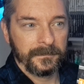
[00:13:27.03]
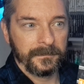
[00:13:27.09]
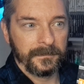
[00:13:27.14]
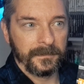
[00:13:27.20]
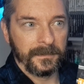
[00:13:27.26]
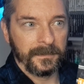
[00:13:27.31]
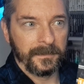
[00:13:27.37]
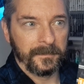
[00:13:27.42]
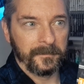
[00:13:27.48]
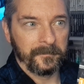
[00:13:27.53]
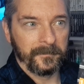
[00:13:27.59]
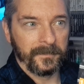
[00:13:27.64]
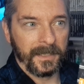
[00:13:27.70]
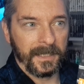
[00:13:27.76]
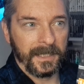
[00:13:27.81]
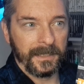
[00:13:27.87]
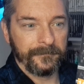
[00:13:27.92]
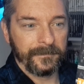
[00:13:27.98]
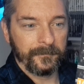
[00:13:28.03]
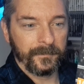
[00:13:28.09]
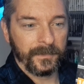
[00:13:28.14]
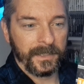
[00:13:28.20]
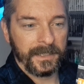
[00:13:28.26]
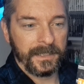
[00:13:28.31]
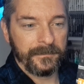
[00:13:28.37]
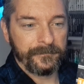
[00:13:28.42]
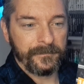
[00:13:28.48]
But having
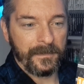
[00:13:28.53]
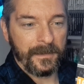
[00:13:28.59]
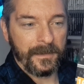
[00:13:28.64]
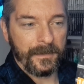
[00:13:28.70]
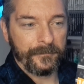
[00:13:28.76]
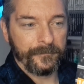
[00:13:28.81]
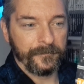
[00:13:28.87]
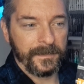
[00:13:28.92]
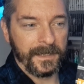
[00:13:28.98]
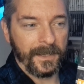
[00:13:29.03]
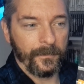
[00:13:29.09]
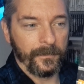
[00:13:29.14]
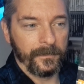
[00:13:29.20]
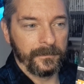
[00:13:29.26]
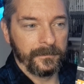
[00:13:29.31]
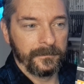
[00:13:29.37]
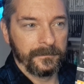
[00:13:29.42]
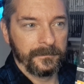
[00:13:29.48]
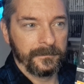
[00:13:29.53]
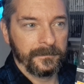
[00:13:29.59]
played it for half an hour